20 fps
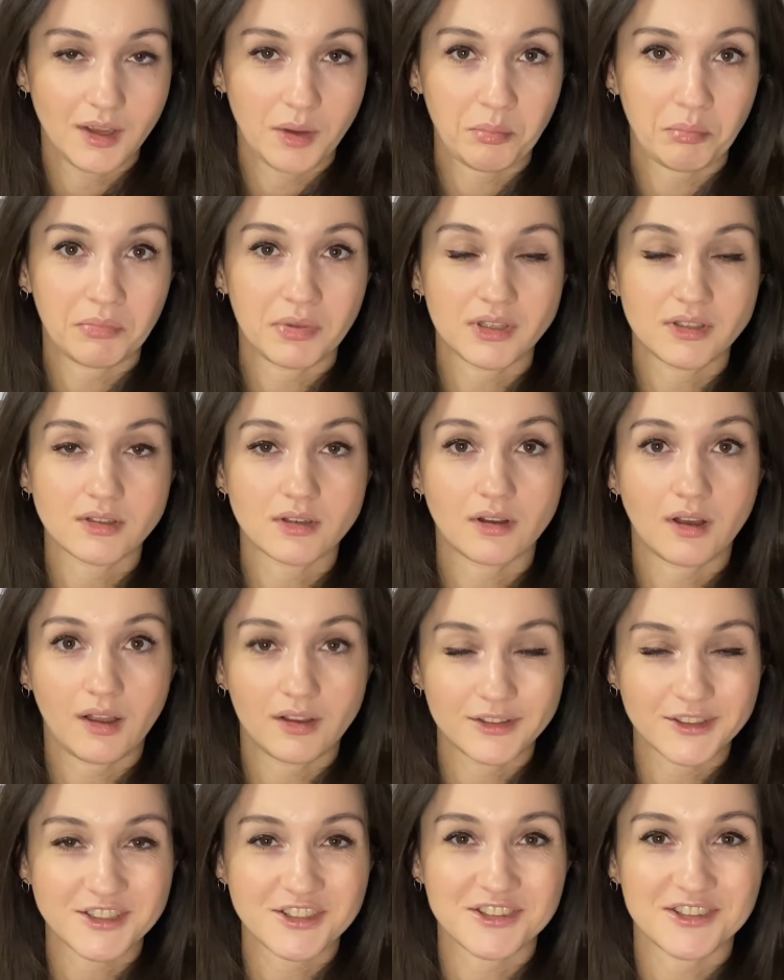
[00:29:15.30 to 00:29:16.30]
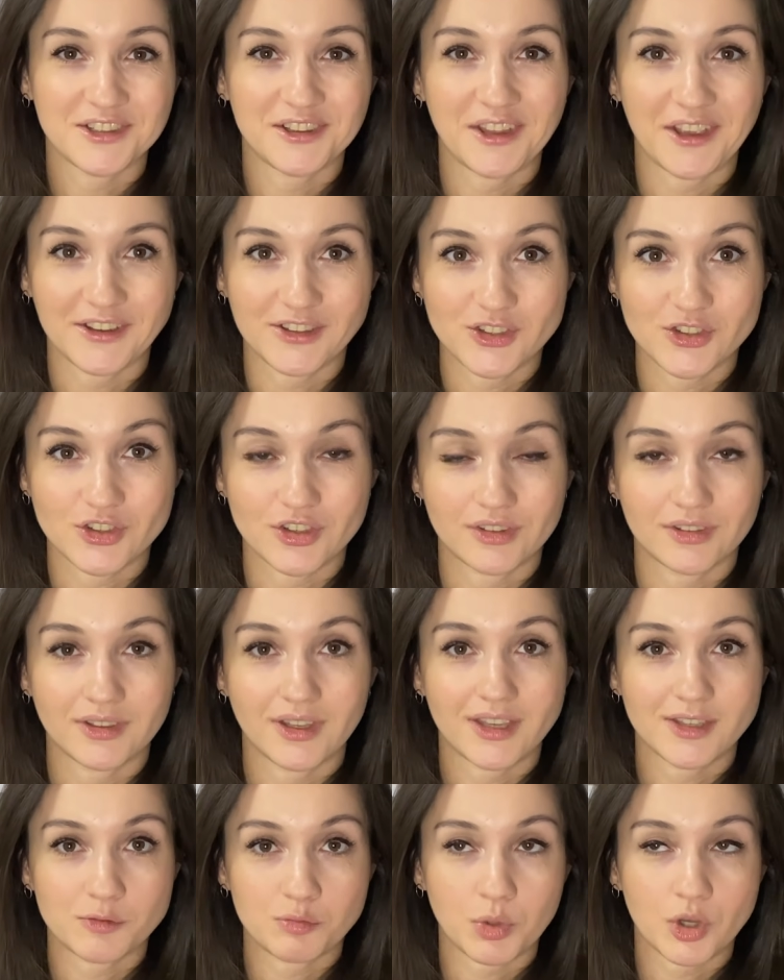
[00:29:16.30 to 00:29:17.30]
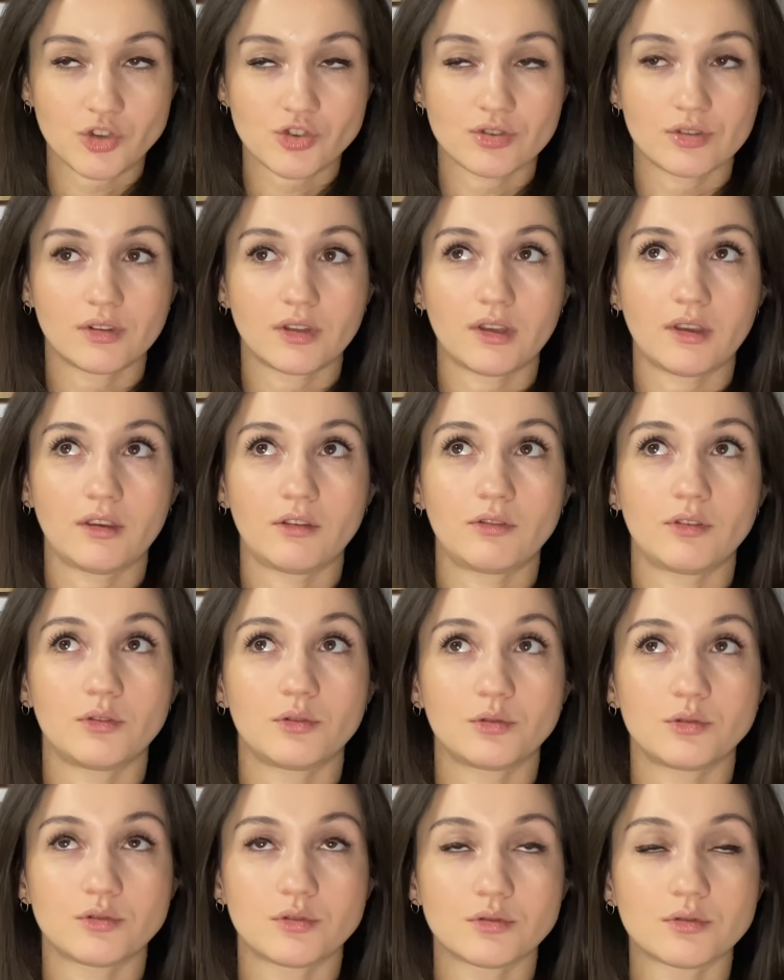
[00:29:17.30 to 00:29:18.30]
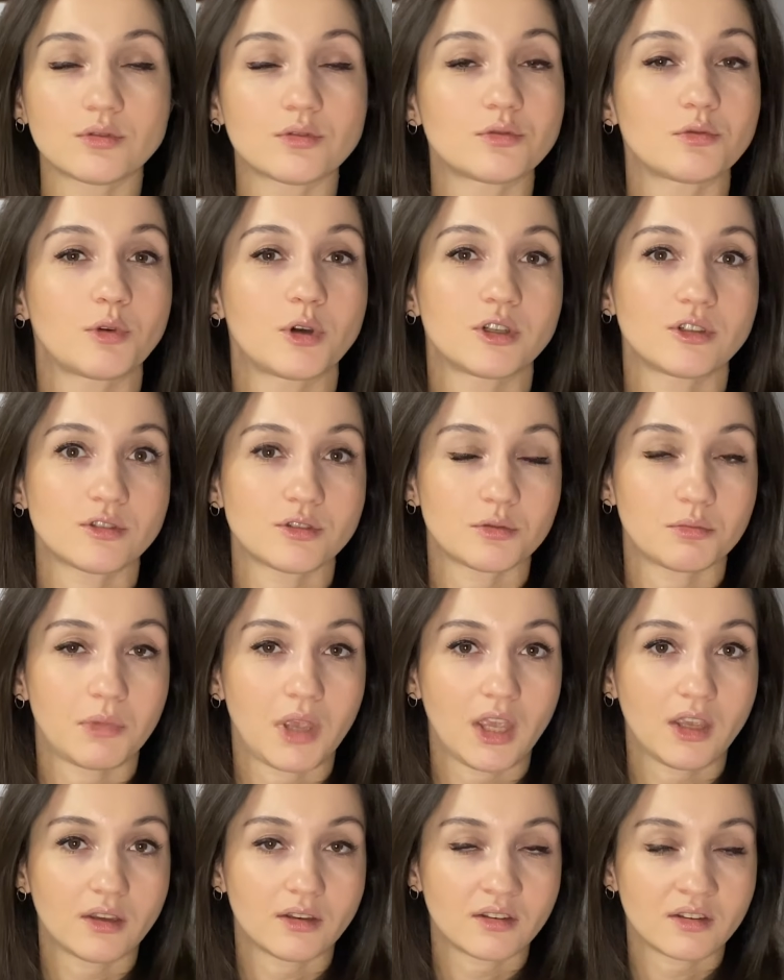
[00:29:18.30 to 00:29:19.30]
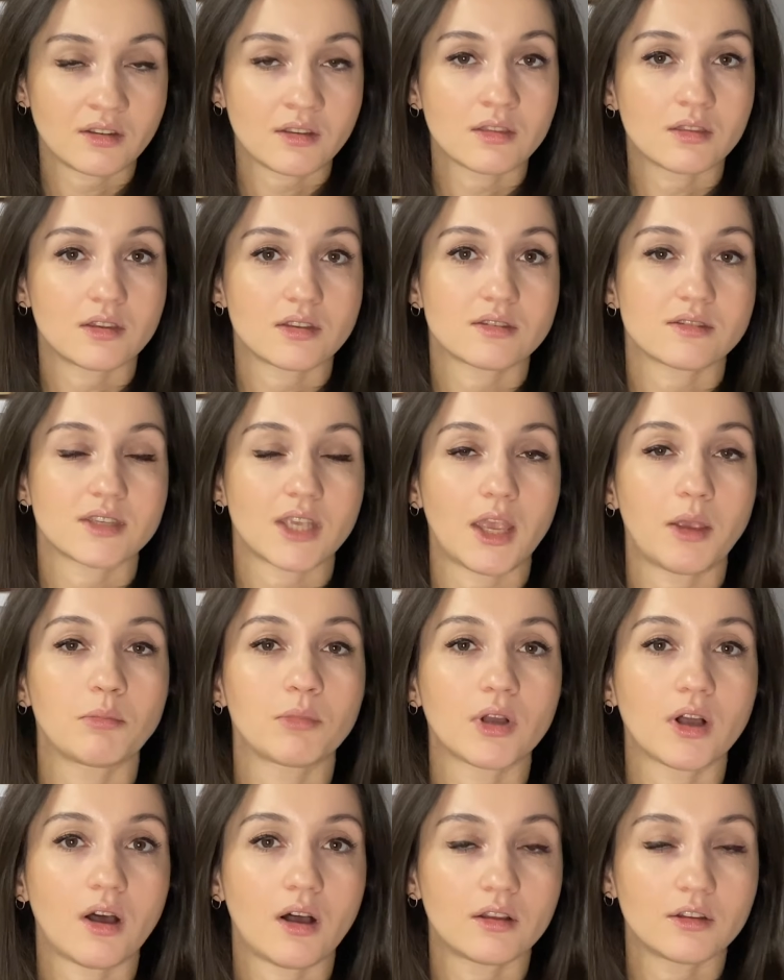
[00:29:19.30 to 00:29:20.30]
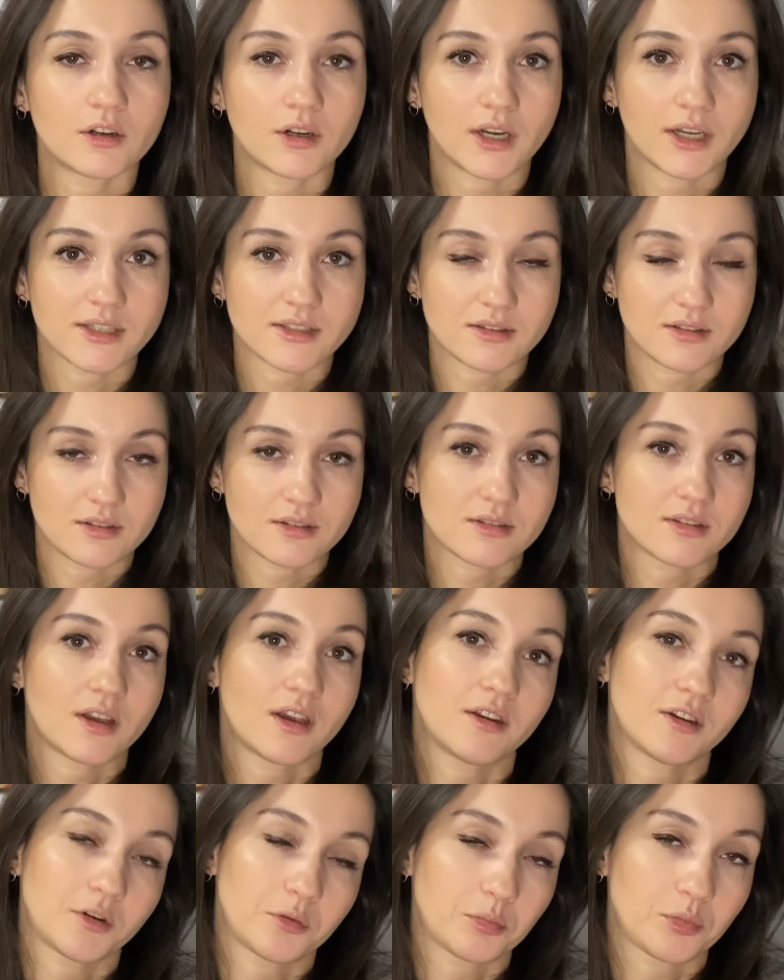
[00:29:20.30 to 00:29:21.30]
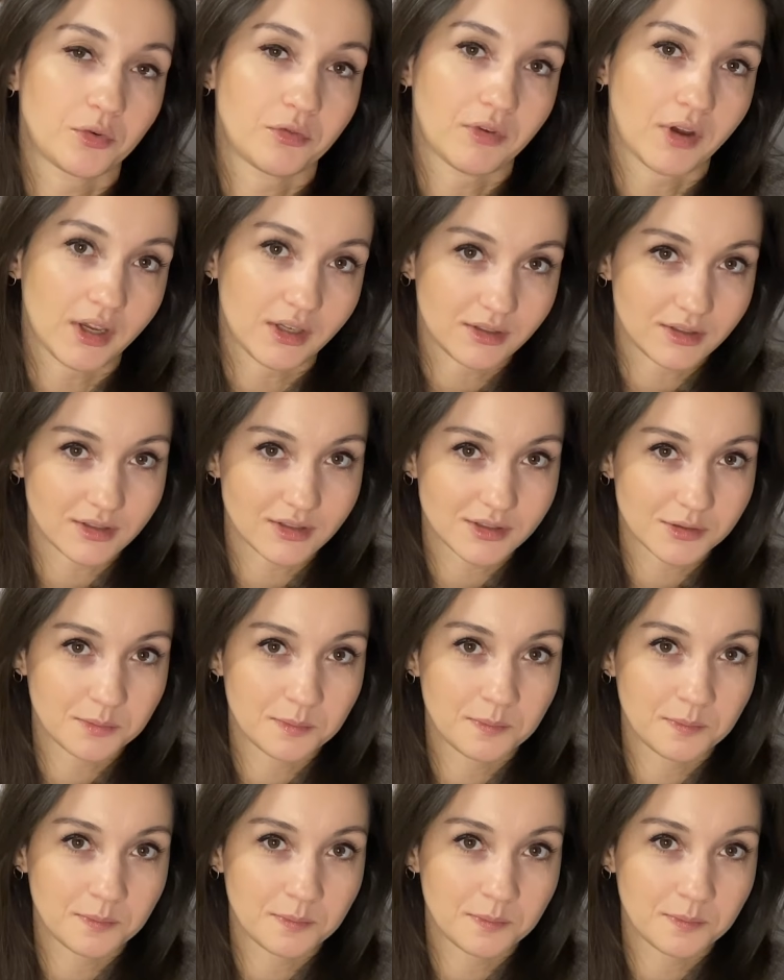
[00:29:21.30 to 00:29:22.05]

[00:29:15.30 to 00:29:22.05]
but color selection, especially if you do not want to make it in the same color as designer provided.